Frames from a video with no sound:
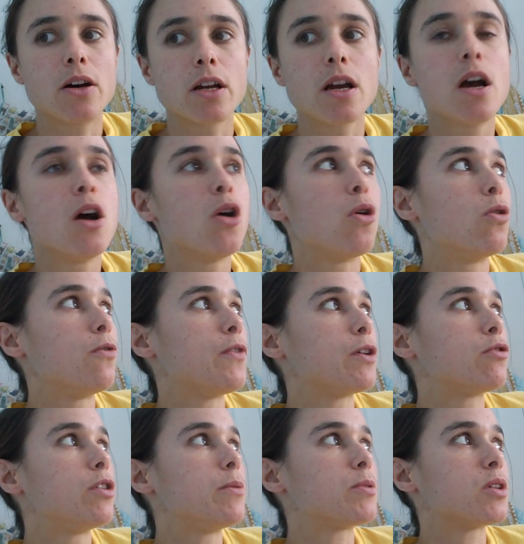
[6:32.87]
Like, all the
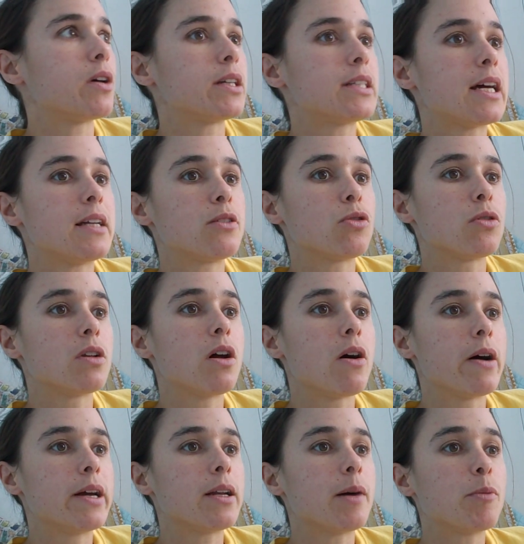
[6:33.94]
groups I attend
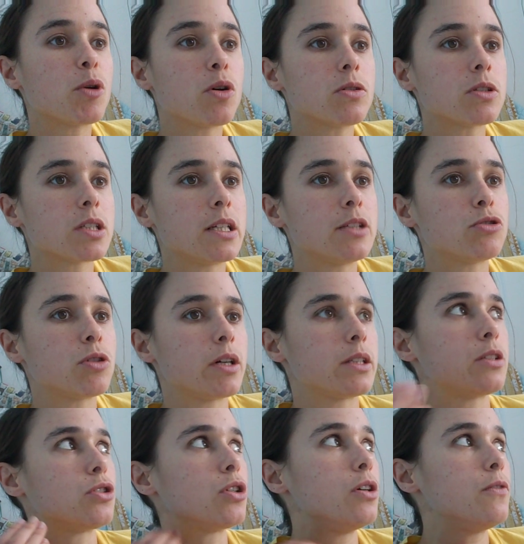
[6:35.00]
online, I'm constantly trying
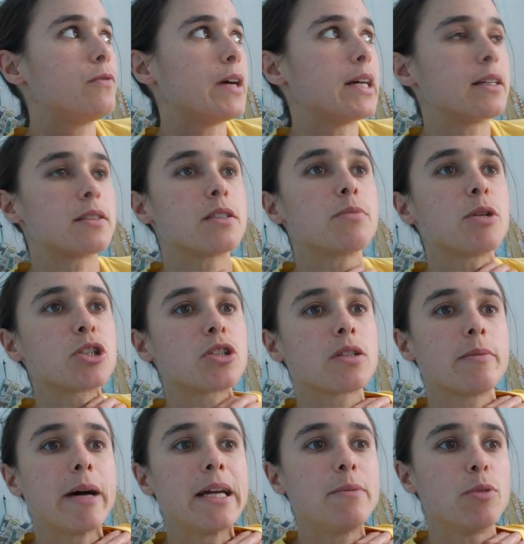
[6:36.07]
to do things as much as
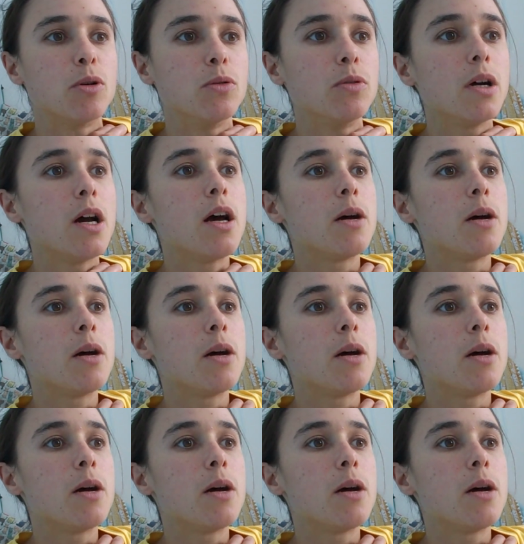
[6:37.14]
I'm able.